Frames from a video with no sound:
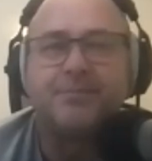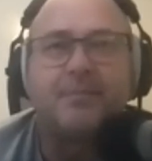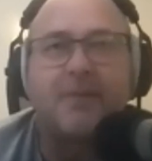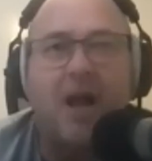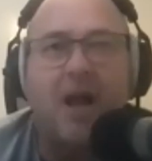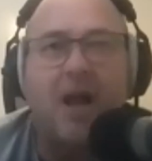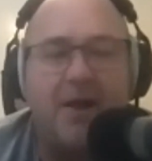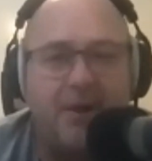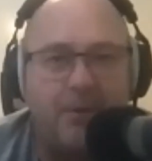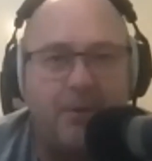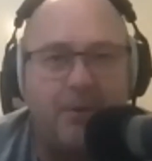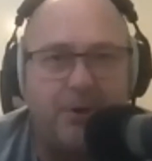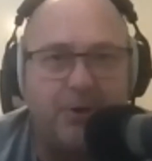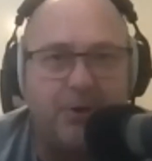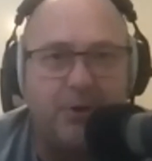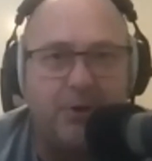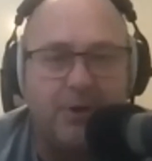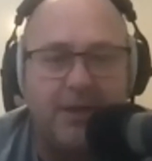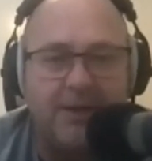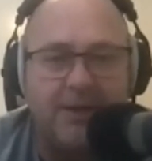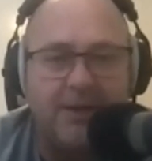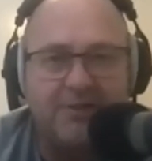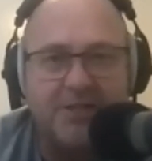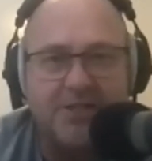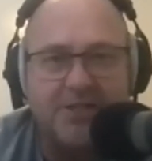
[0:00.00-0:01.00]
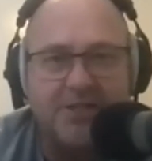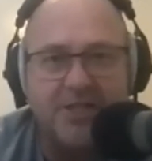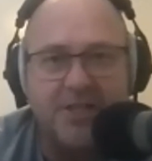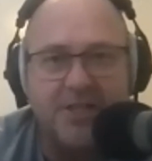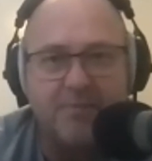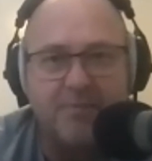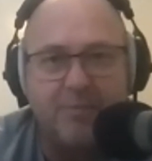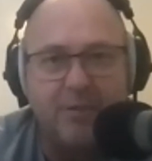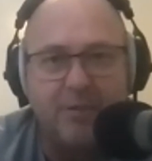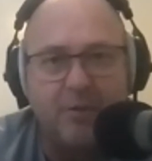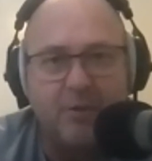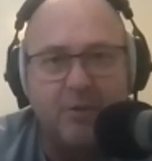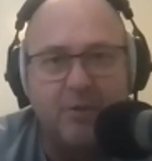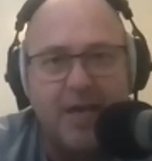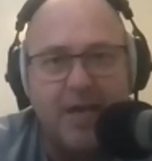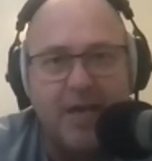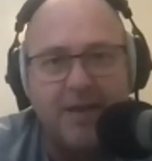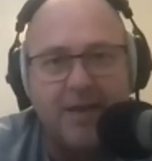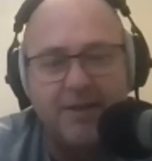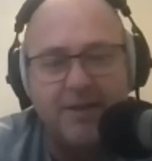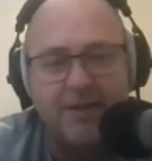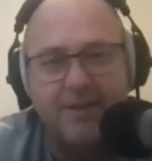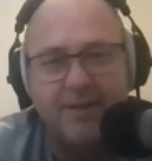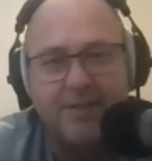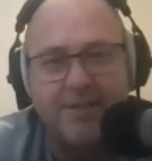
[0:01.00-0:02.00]
I think we'd all love to see Paul
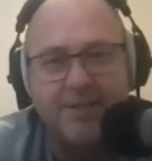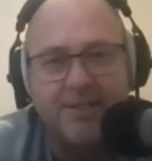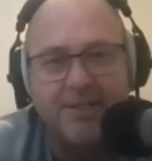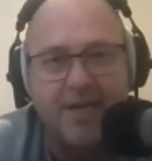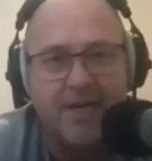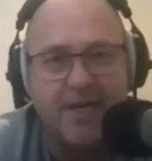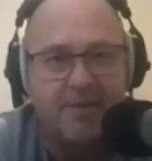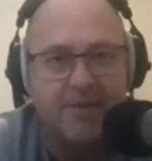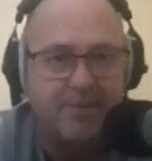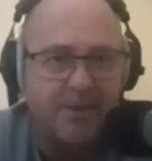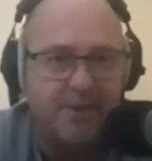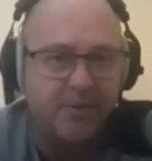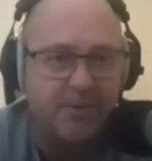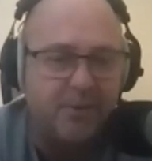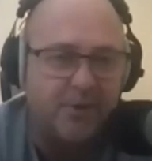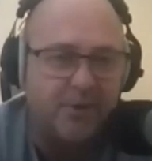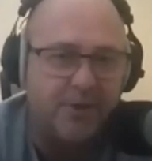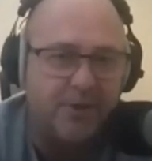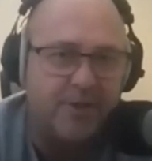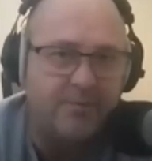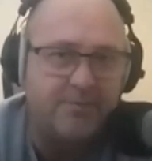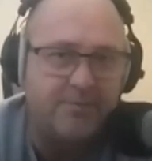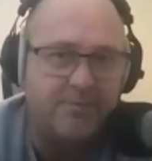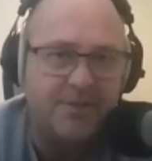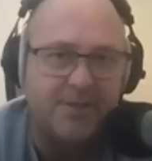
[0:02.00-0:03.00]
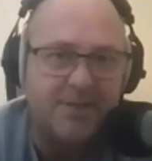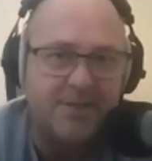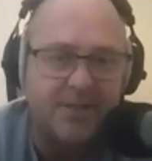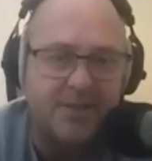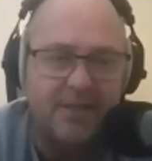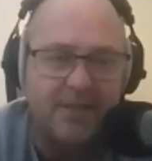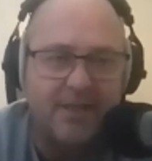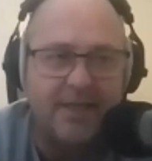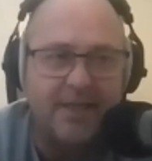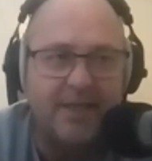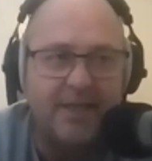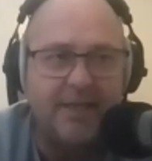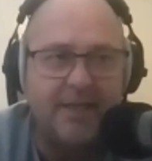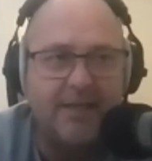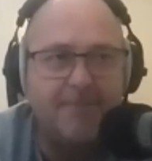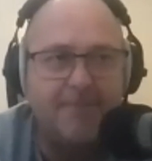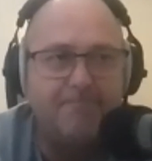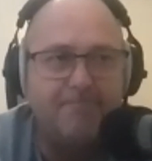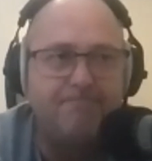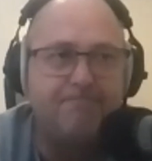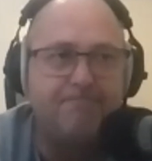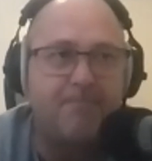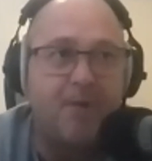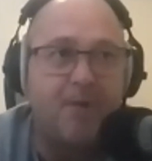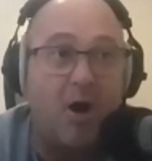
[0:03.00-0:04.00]
Gallen and Sonny Bill Williams.
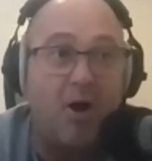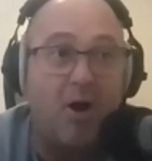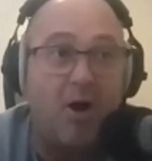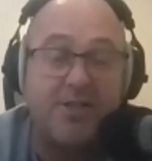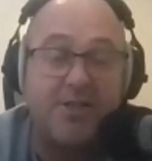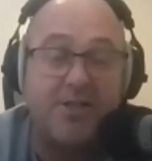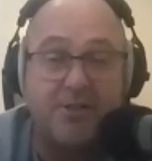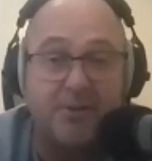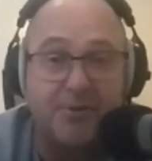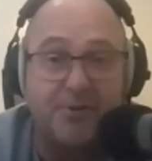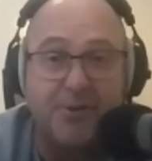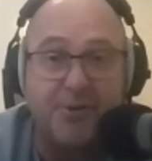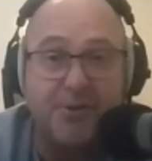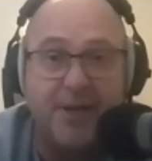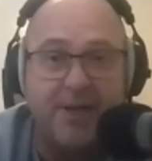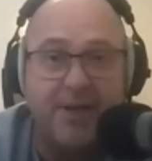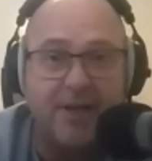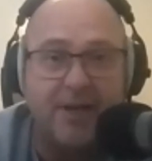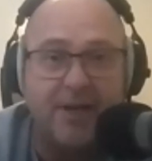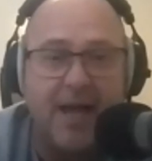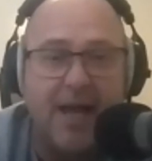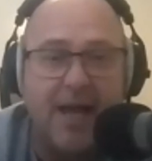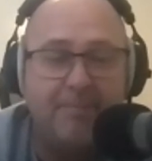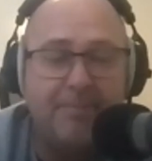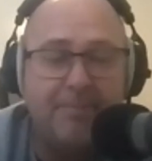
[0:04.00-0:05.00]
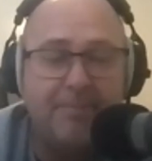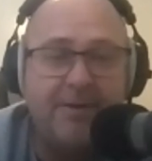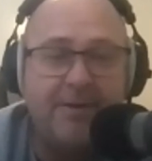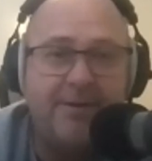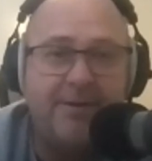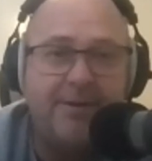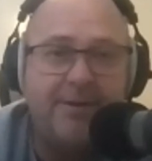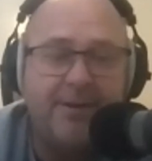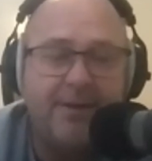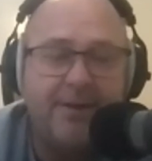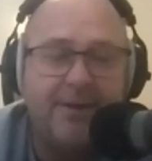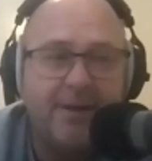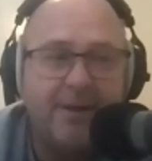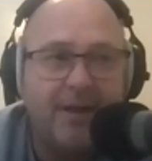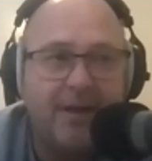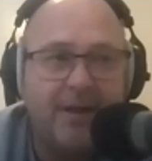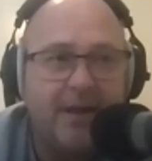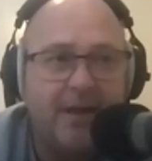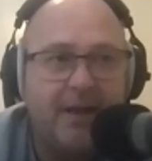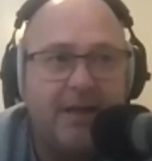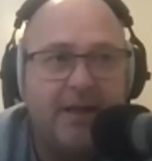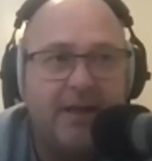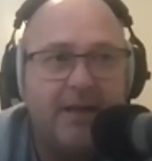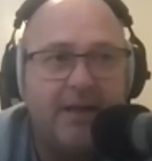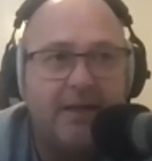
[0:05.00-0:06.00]
I still think it'll happen.
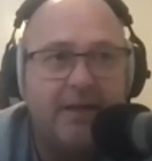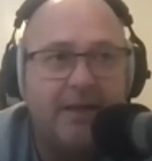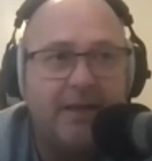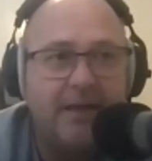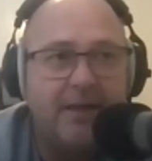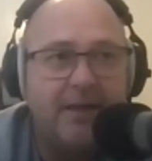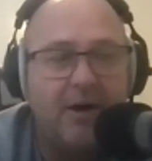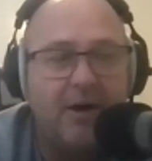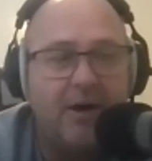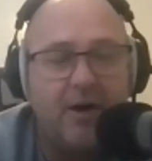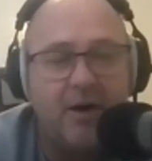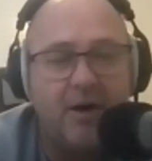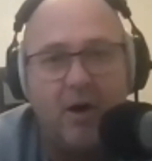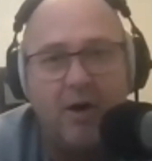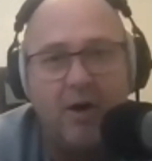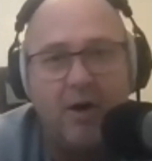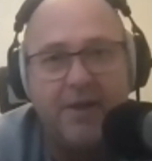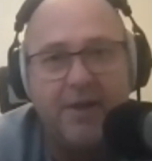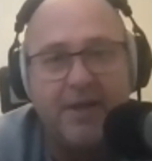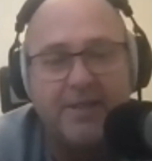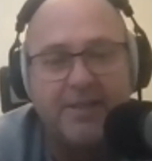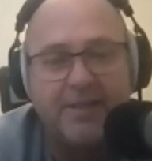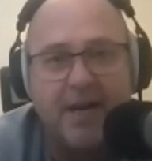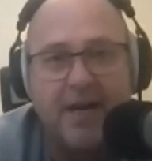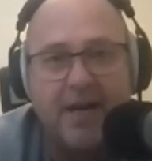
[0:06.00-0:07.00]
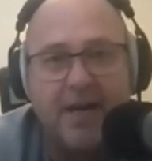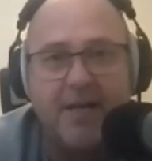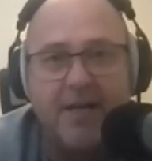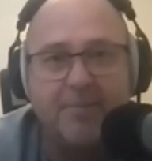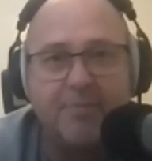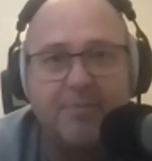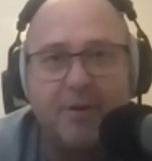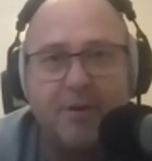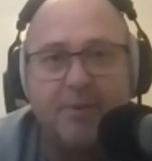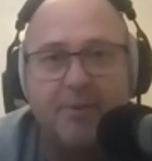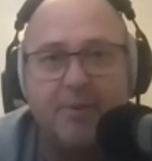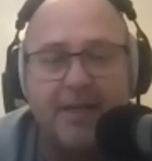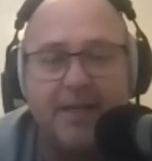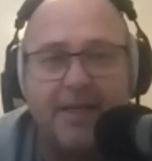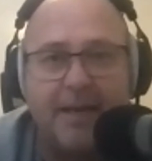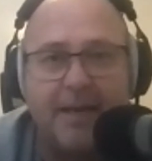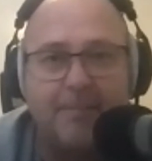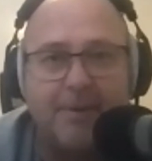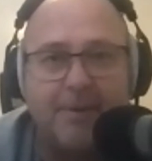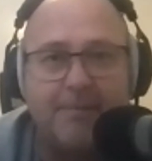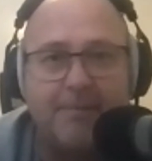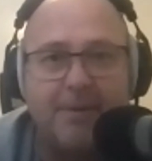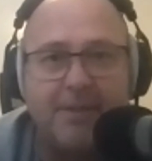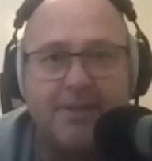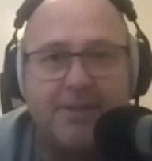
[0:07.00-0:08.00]
Uh, I think it's only probably a
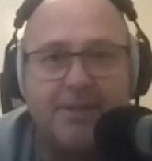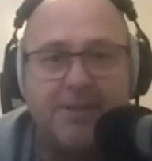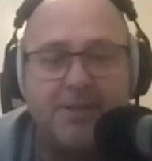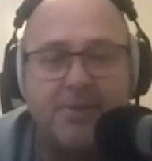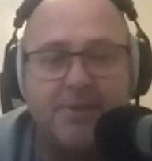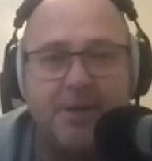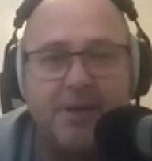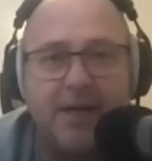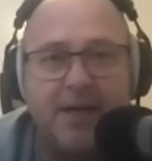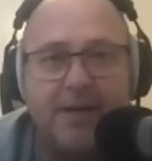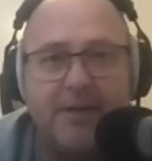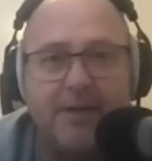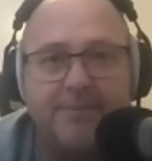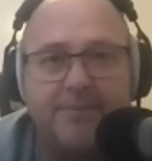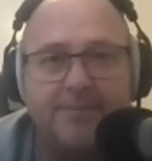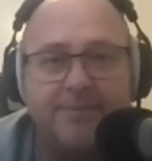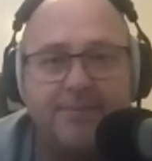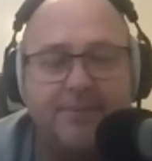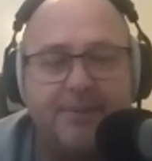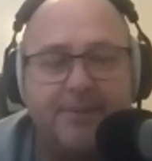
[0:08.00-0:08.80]
couple of months away.